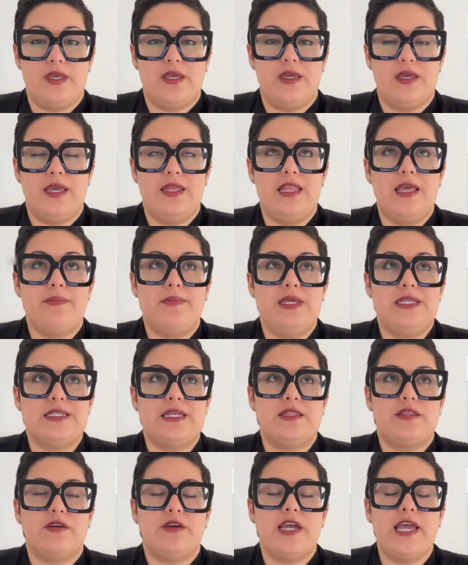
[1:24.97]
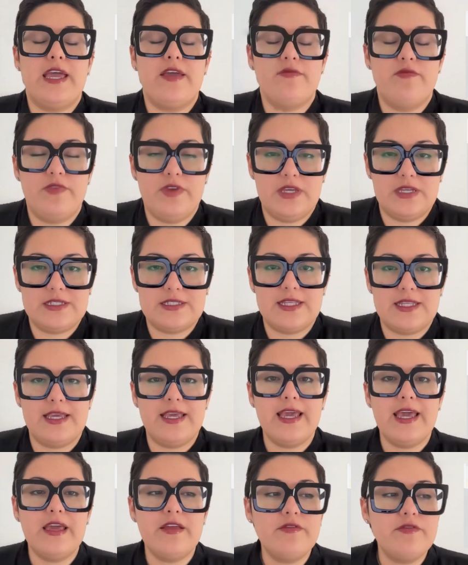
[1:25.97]
And that means that they're envious. They
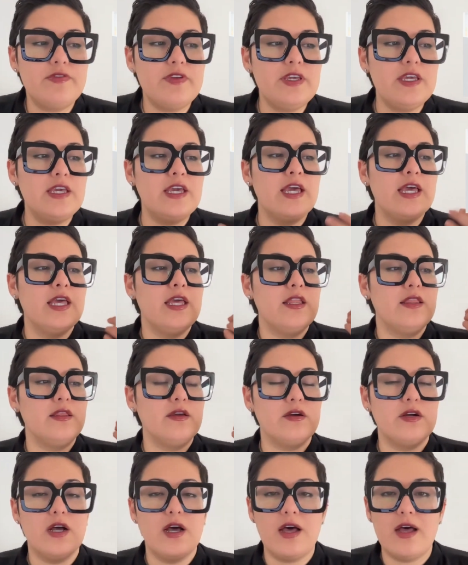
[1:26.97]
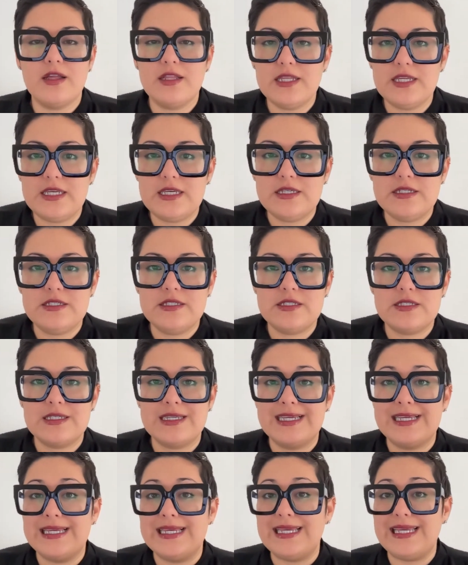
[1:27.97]
envy their colleagues'
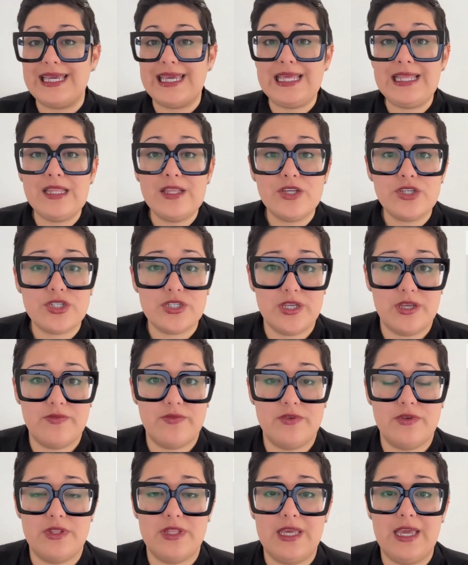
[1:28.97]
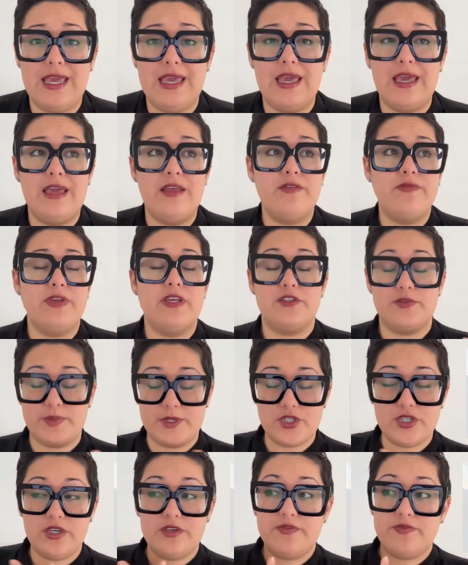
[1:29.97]
English level. And
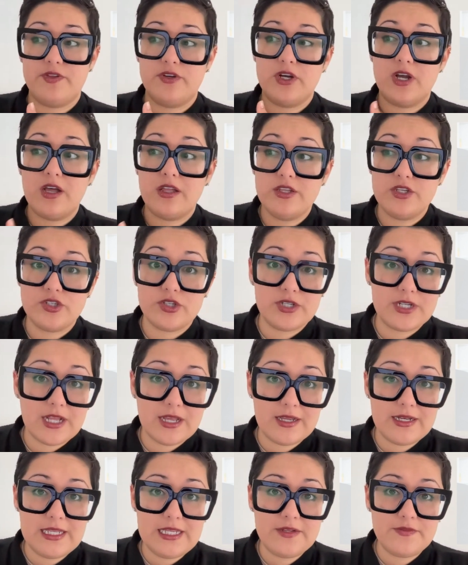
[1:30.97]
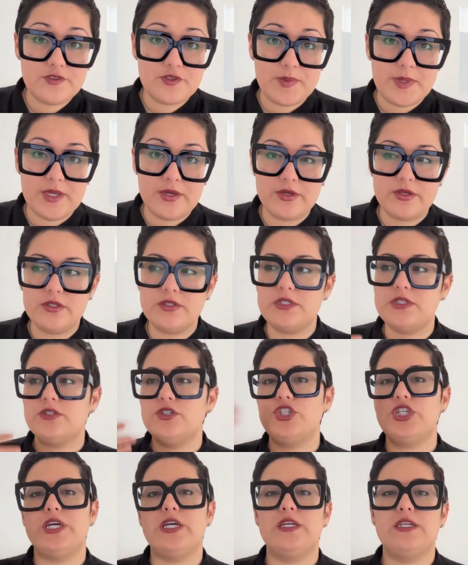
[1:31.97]
especially if their colleagues are non-native speakers, they're
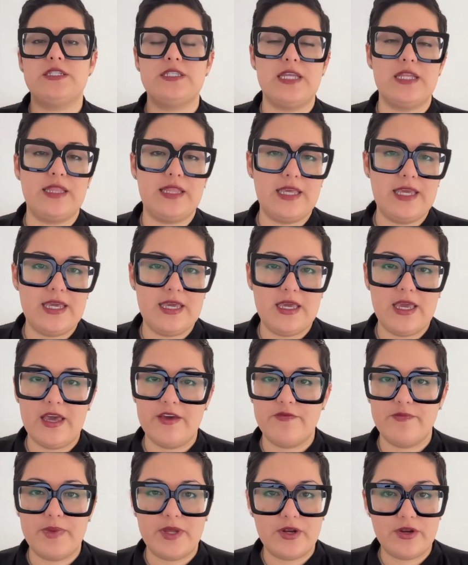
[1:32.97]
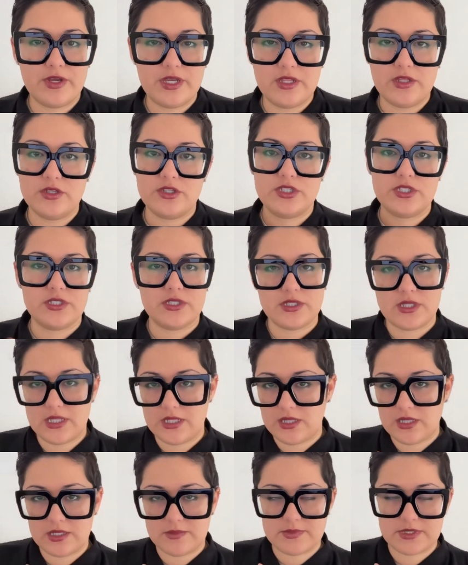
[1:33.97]
jealous that they have better English
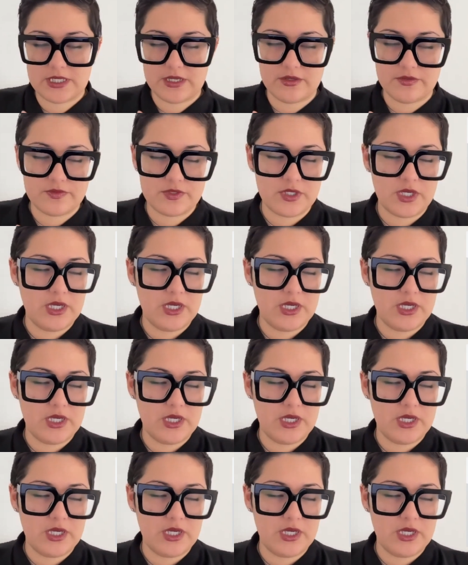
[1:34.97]
than themselves.